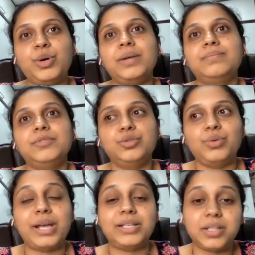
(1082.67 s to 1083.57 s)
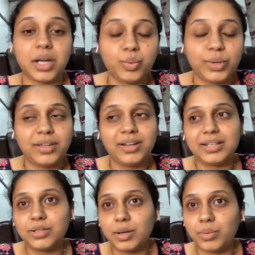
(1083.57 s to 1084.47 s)
So I stuck with it.
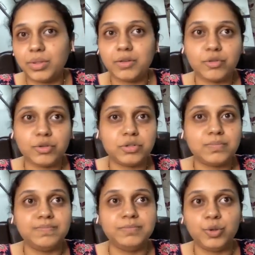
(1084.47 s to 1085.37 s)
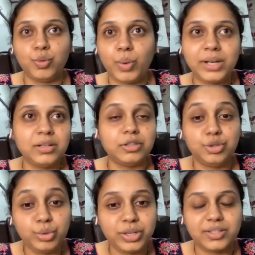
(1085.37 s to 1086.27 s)
I stuck with it for 1 year,
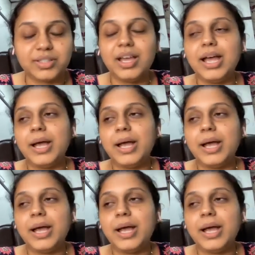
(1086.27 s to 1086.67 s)
2 years,